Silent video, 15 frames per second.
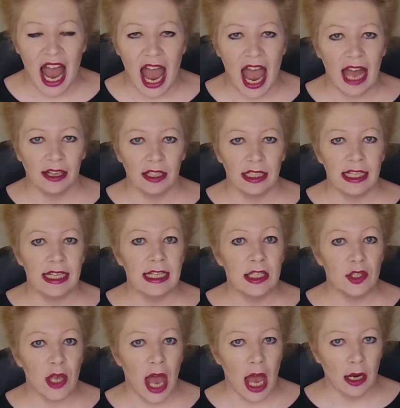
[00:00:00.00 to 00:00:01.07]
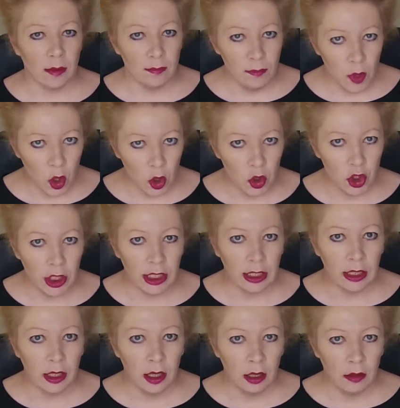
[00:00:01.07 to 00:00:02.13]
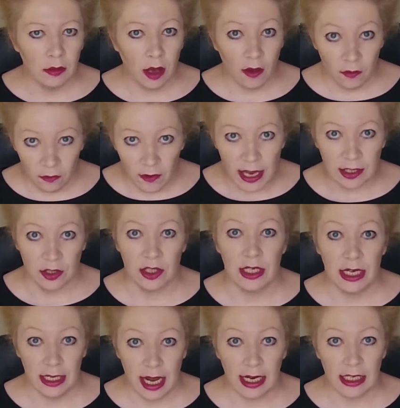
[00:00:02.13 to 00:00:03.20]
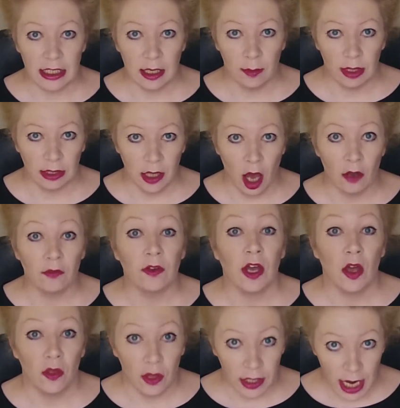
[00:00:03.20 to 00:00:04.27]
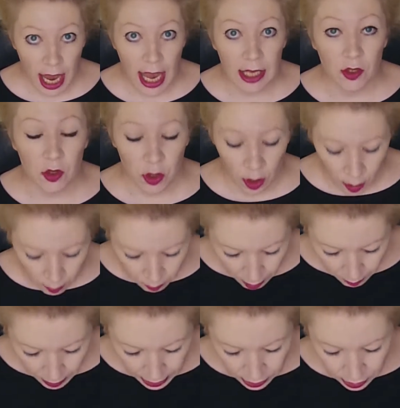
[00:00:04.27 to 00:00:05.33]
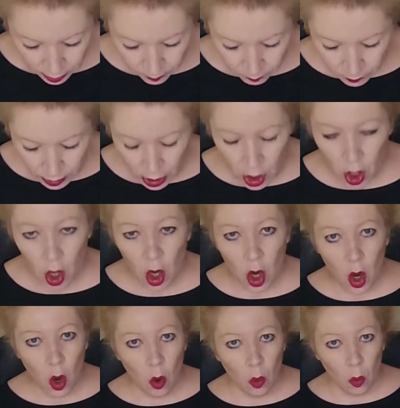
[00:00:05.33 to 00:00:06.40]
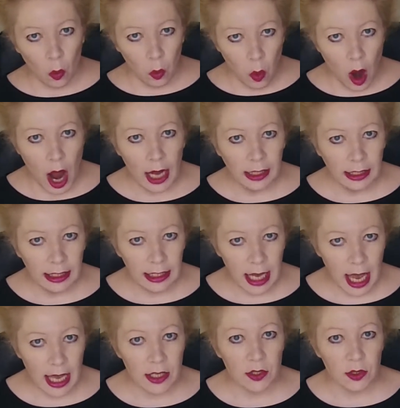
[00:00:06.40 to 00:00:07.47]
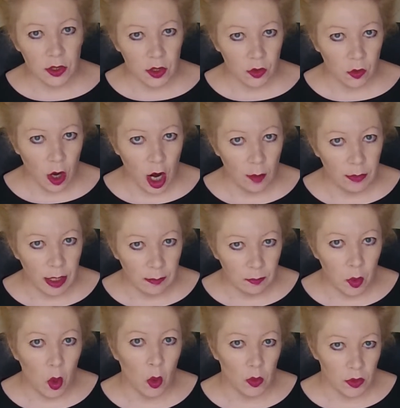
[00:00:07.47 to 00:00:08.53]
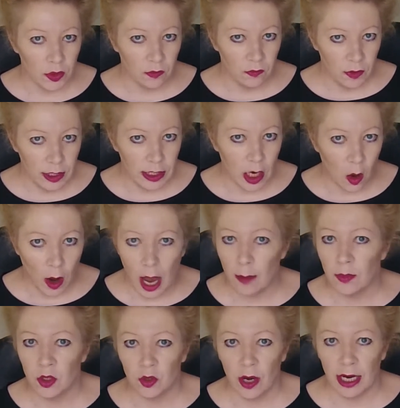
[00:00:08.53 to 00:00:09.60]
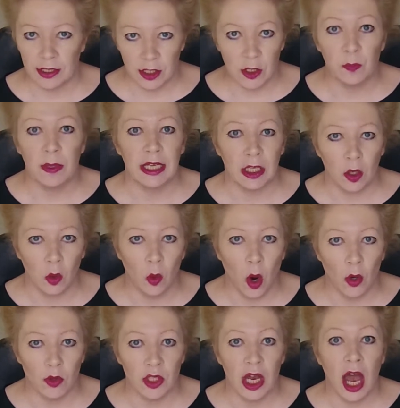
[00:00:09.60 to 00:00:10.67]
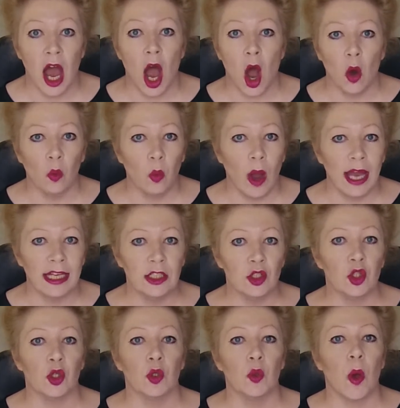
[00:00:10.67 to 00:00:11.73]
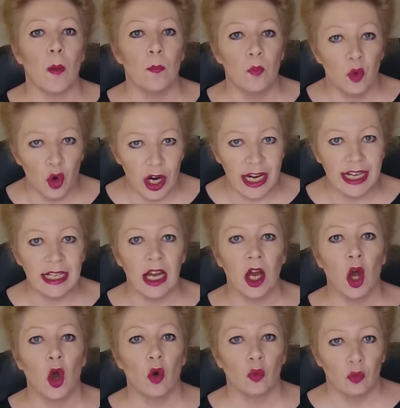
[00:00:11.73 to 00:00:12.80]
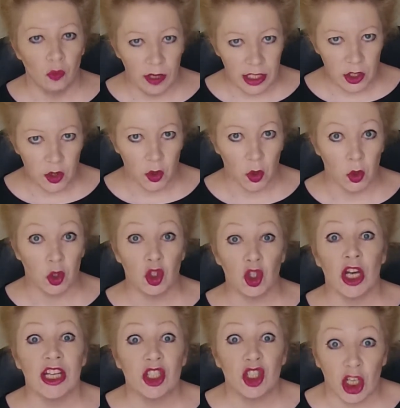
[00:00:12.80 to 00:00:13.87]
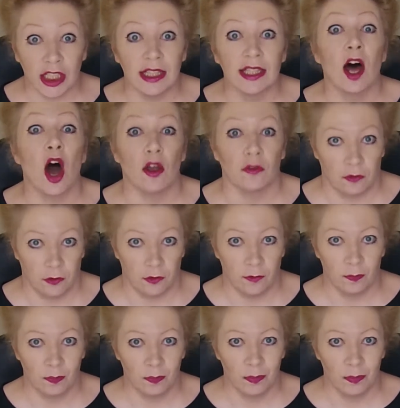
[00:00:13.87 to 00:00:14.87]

and it is an emerging event in academic life that has momentum. Wiley has described the importance of video abstracts as being, quote, a way to bring research to life,